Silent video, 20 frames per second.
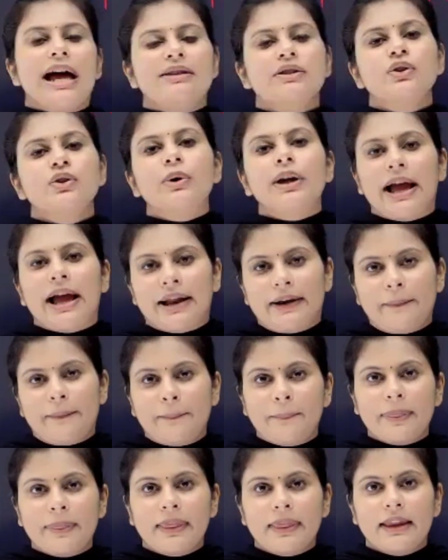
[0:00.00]
as you can
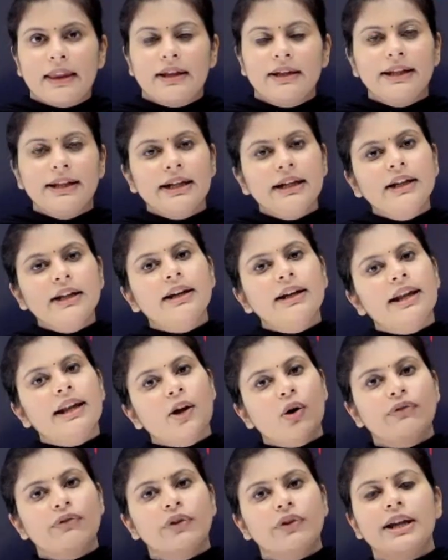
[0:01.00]
till the
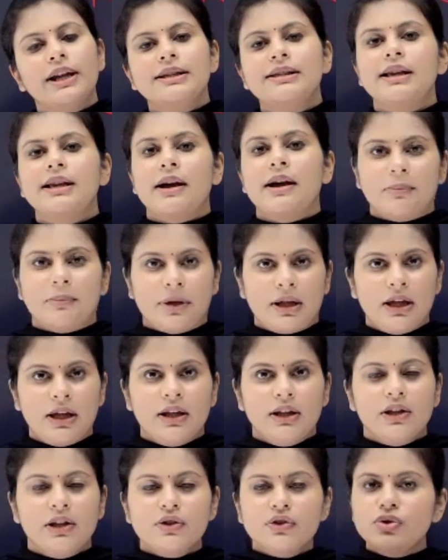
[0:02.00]
day of your exam.
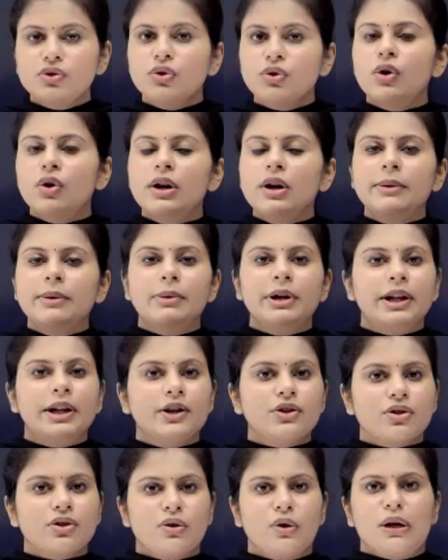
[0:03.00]
There's no
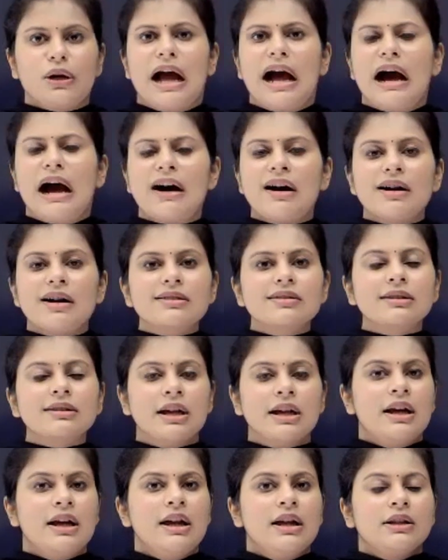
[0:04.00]
limitation on hours.
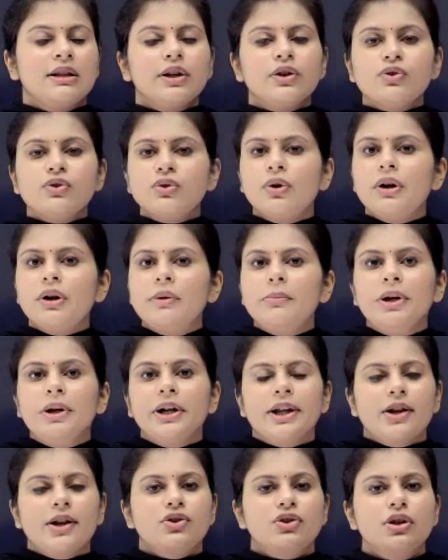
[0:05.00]
There's no
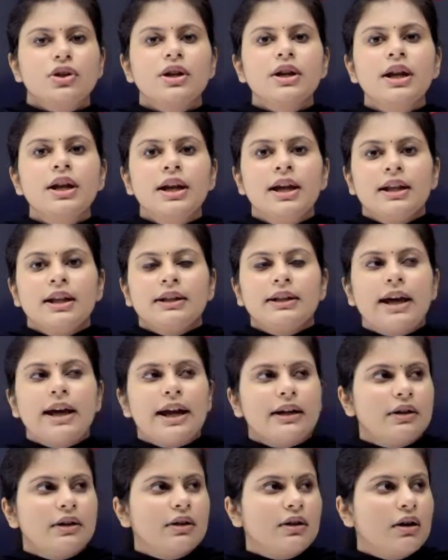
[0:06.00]
limitation
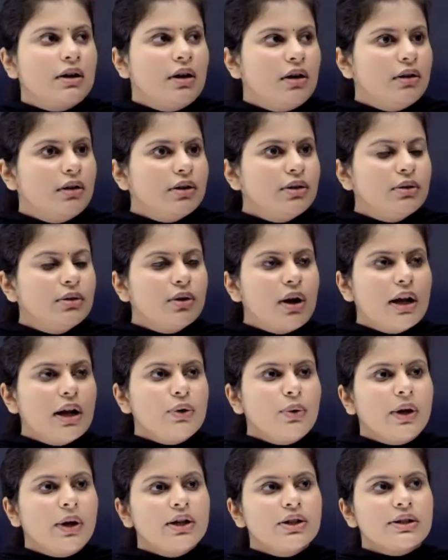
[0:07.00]
that,
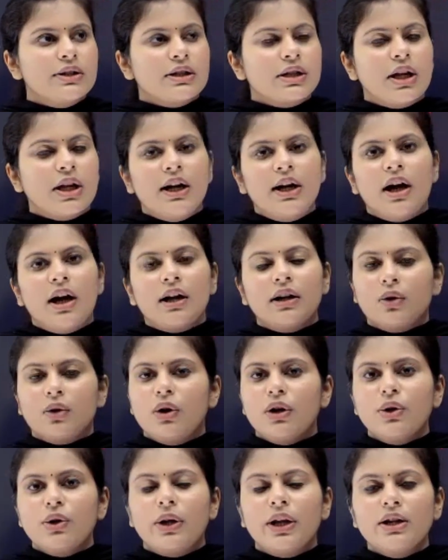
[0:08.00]
you can just conduct
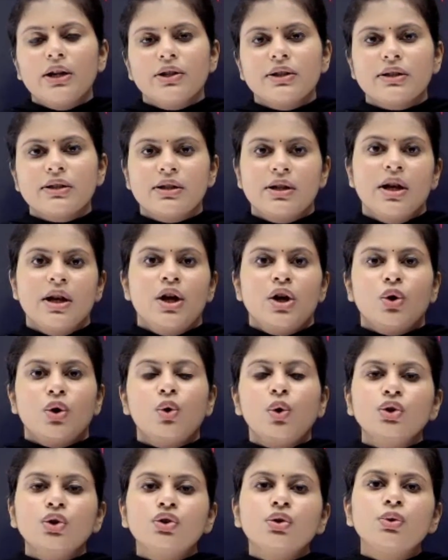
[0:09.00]
or you can just
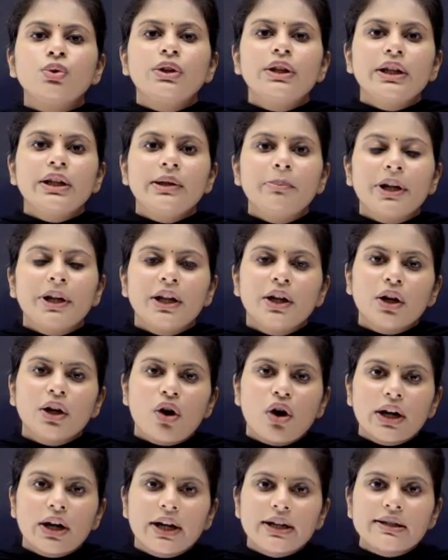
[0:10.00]
go through the
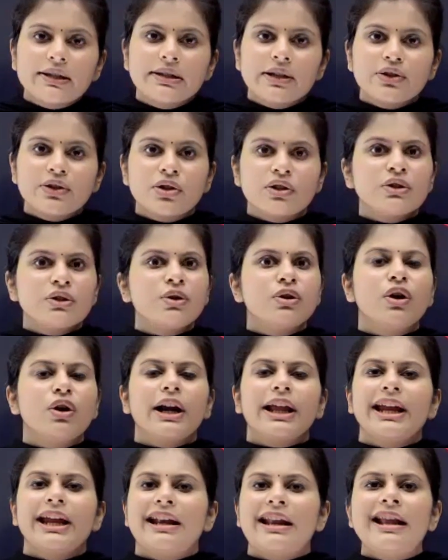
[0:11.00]
pre-recorded sessions. You'll
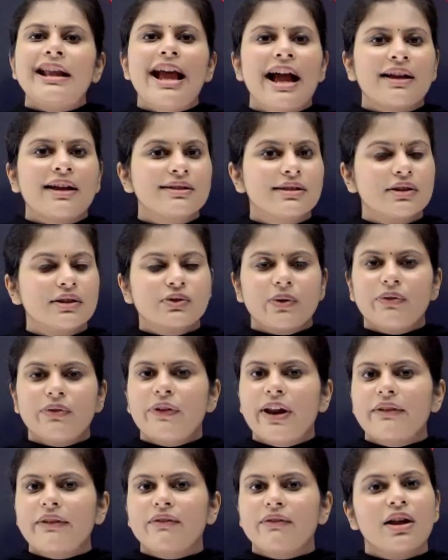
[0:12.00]
not get the access of
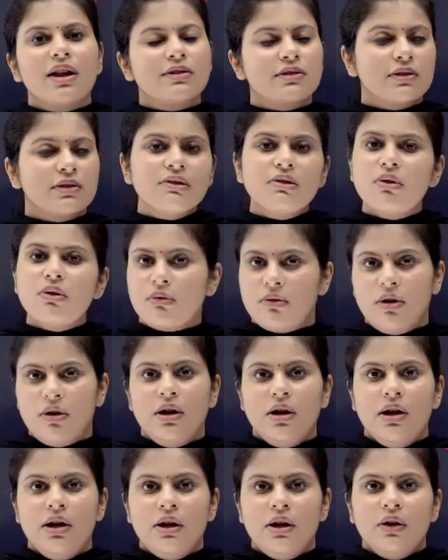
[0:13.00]
live classes. No,
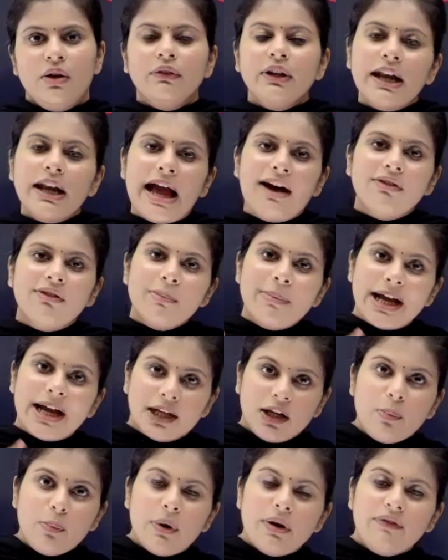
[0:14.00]
we'll have a
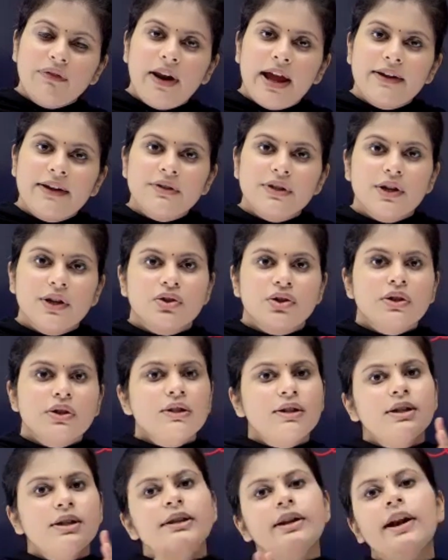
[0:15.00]
backup of live
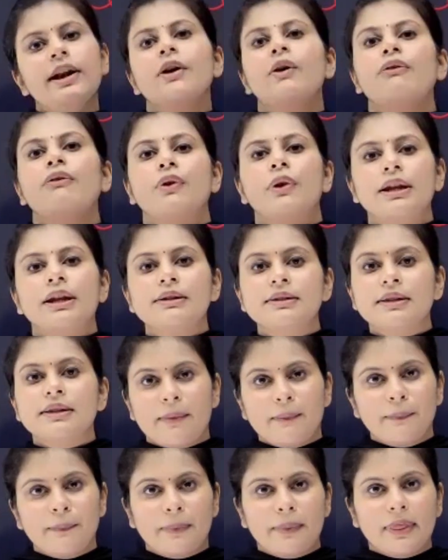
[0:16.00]
sessions till the day of your
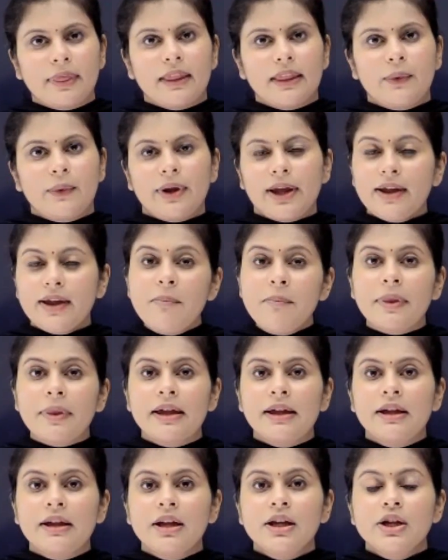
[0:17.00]
exam. Okay.
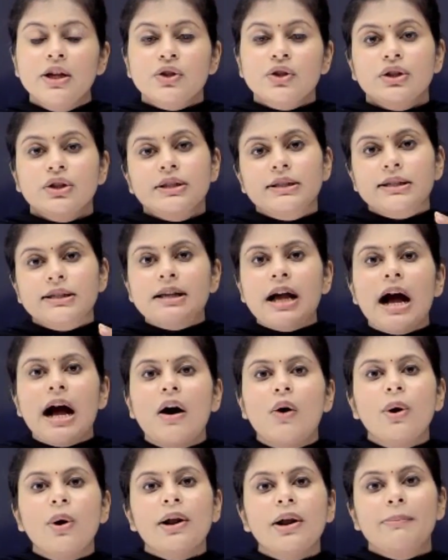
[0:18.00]
So this is
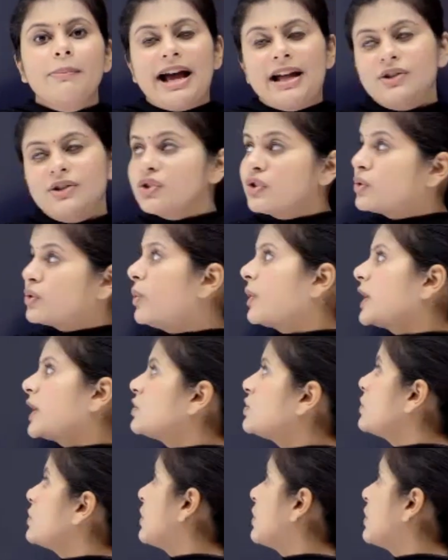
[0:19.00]
how our batch is going